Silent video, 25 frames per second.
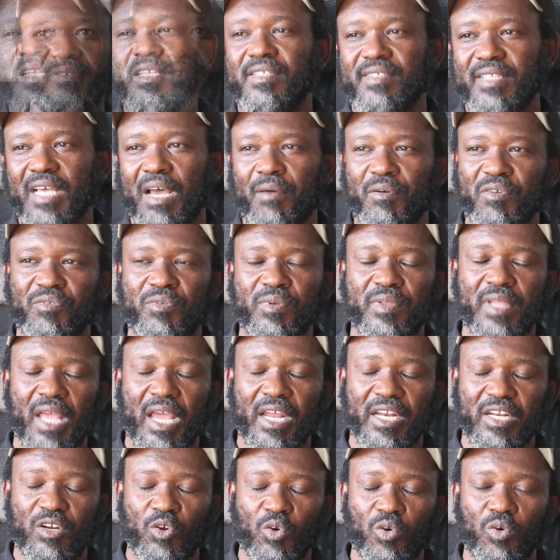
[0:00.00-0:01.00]
The service which
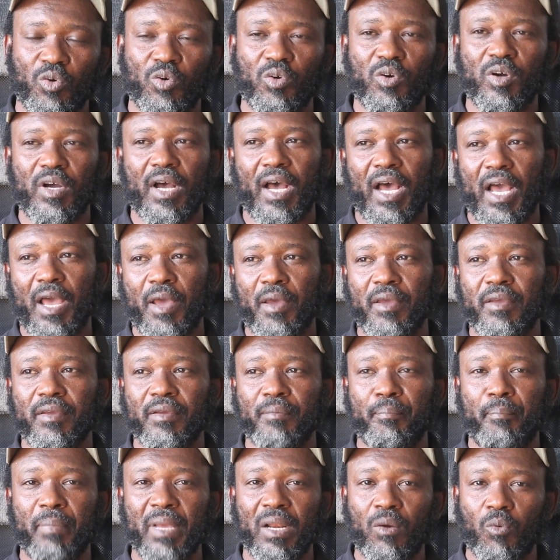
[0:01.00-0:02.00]
I do,
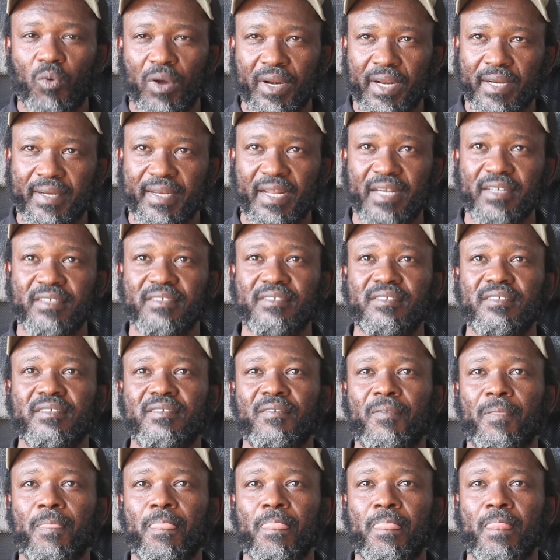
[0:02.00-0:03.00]
I build water
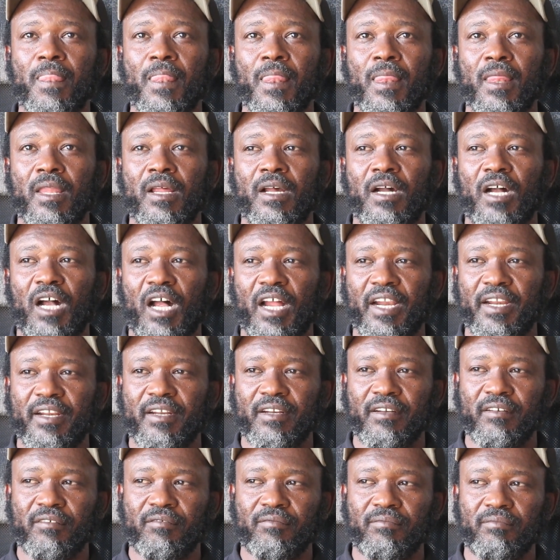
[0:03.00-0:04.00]
tanks.
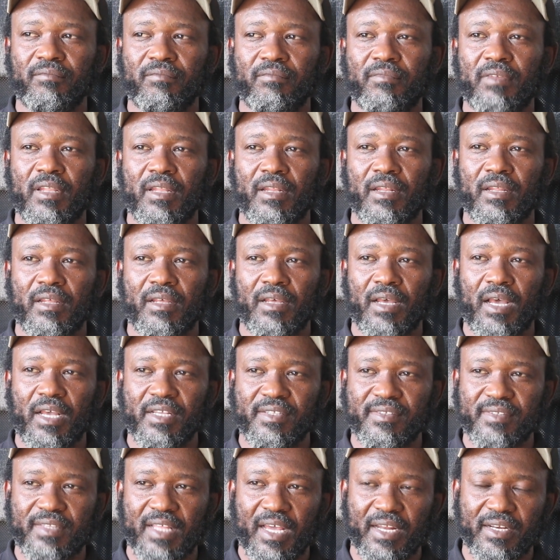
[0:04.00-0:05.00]
And
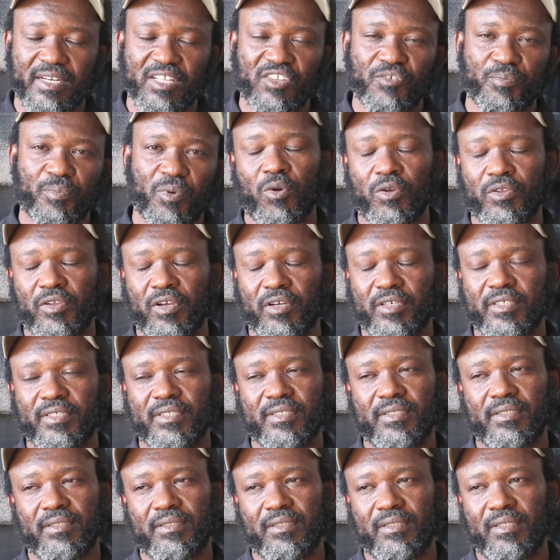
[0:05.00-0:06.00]
I start this project
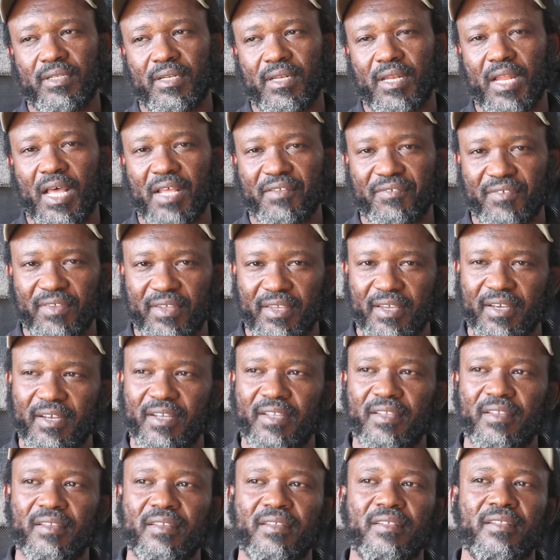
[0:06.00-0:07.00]
last
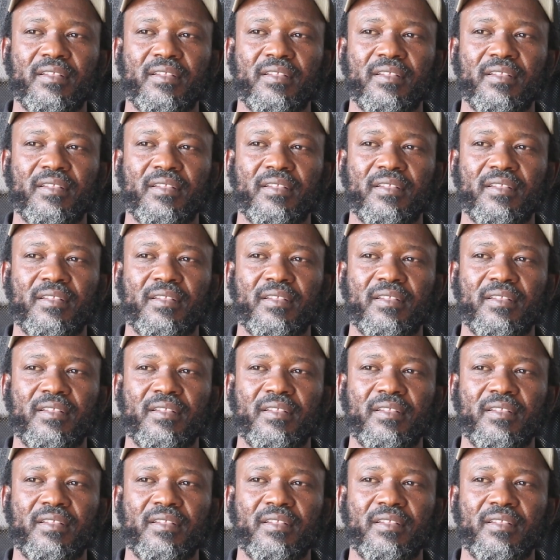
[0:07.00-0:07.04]
year.